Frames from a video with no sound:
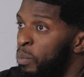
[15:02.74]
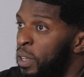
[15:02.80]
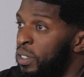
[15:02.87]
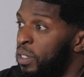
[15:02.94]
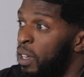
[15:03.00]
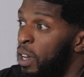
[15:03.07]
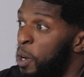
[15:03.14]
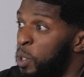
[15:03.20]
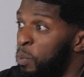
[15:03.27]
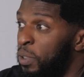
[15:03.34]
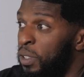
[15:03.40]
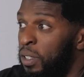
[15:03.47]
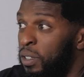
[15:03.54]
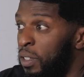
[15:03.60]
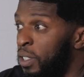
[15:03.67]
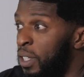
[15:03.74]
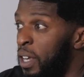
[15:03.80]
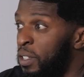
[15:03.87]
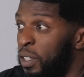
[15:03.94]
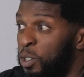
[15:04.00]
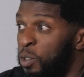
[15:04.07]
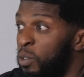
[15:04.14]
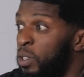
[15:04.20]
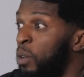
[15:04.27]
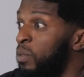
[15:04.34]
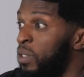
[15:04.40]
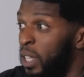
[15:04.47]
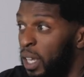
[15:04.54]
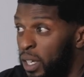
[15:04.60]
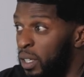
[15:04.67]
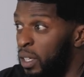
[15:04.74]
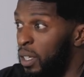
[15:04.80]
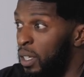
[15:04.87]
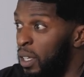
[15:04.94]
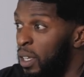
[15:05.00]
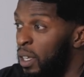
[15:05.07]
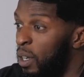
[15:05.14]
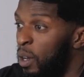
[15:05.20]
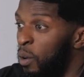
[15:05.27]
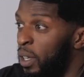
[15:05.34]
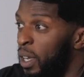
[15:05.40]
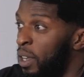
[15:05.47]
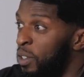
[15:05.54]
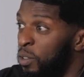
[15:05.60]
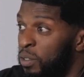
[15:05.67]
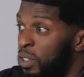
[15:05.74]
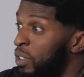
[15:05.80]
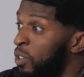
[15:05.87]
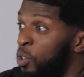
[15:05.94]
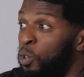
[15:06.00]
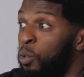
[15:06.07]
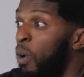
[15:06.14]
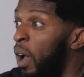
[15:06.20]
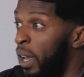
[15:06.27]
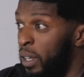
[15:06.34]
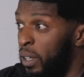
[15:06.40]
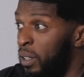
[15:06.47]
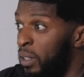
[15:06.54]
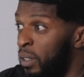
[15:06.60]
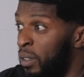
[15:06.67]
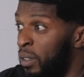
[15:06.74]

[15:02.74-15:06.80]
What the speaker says: miss 100% of the shots that you don't take. Okay, so just try it.